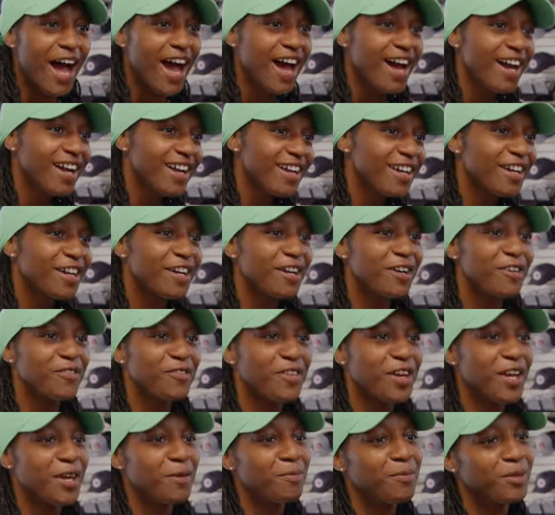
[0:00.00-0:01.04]
I
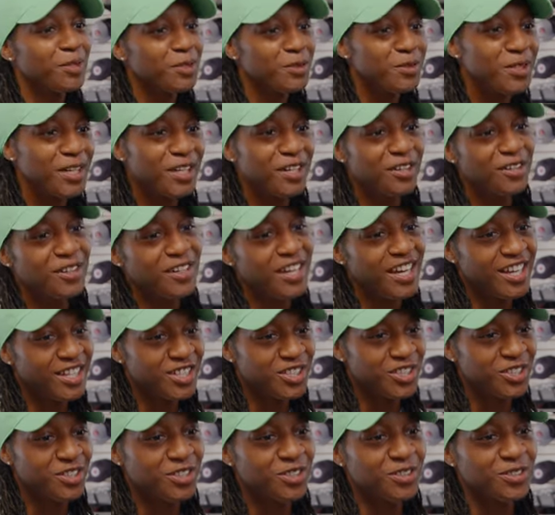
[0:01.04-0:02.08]
have a Blue
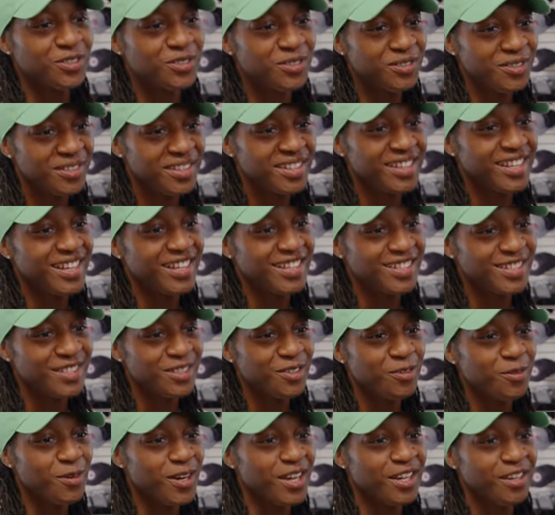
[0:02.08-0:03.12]
International that's
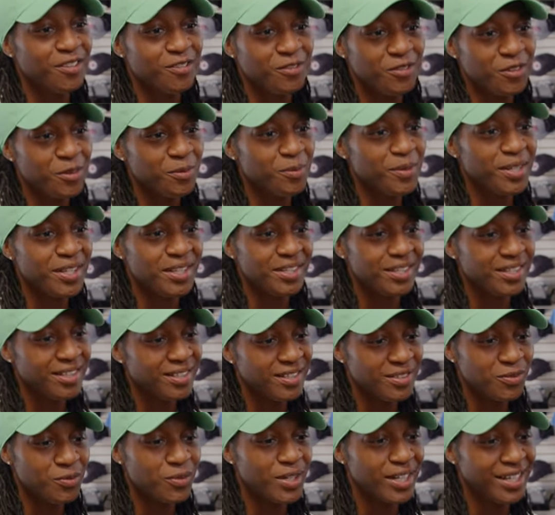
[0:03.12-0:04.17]
awaiting for me
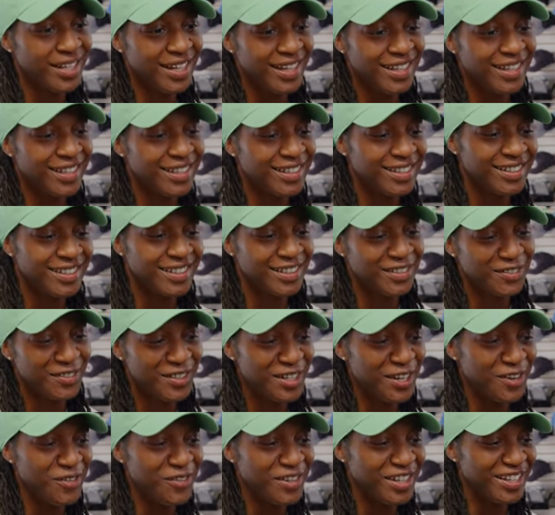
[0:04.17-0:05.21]
one day
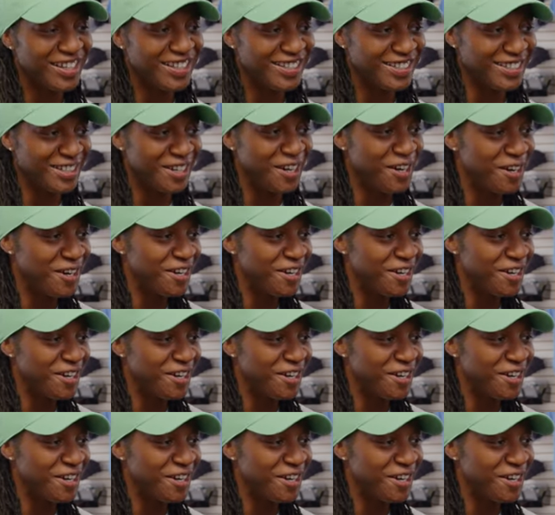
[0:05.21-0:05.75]
whenever it gets there.